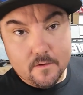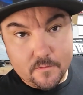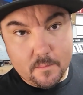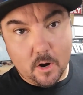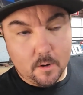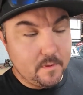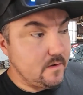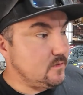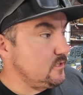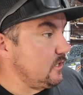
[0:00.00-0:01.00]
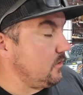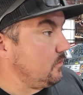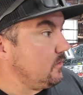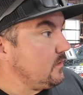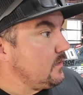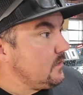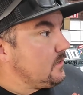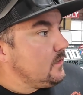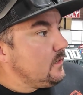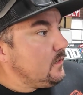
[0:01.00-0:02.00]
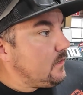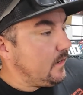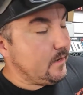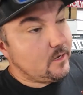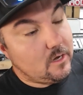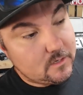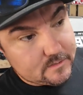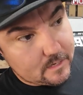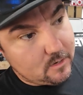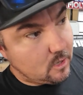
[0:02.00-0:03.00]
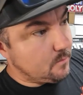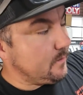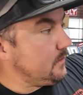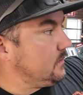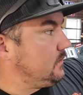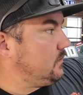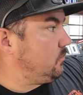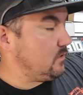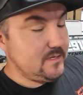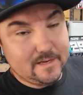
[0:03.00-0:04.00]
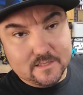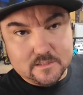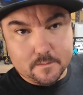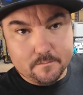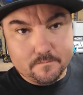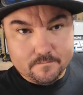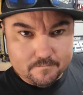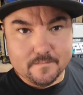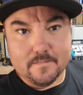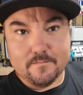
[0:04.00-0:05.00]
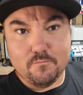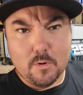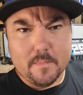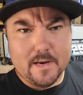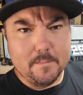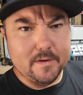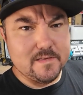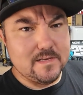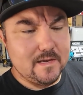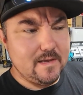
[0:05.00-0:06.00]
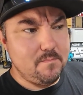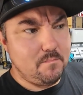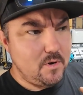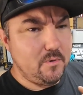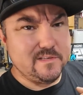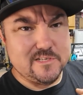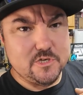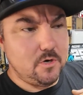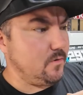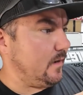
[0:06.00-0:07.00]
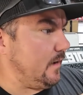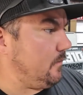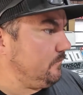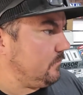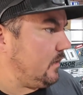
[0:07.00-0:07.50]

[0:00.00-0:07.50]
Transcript: from Harman, so I got to contact Harman once I get some more money, because I am broke as a joke right now.